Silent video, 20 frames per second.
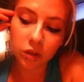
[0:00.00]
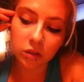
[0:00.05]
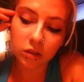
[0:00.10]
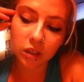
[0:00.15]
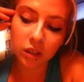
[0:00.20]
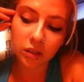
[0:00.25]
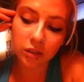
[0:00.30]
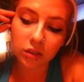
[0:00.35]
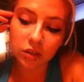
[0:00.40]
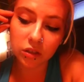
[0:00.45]
they're
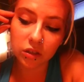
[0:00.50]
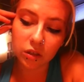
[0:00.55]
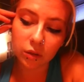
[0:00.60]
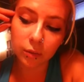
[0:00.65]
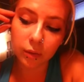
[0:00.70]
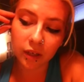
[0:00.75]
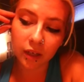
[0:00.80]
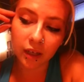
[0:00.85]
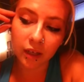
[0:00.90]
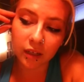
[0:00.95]
not
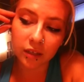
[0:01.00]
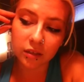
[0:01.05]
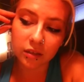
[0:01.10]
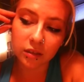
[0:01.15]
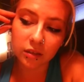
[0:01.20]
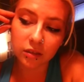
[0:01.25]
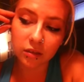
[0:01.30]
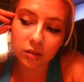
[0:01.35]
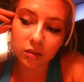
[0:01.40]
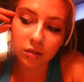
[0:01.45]
stupid, I
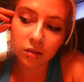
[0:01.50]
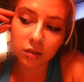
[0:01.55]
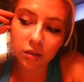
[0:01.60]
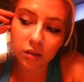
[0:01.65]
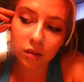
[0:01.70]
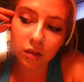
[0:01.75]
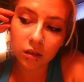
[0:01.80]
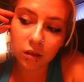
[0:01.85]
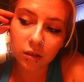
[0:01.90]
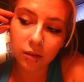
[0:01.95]
guess,
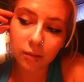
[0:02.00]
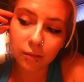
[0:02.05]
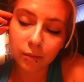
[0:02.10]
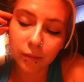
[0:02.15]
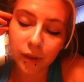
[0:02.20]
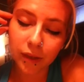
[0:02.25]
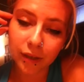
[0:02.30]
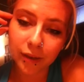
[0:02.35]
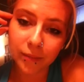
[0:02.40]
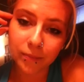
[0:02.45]

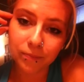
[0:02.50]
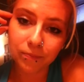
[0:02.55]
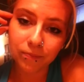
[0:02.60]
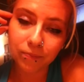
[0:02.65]
but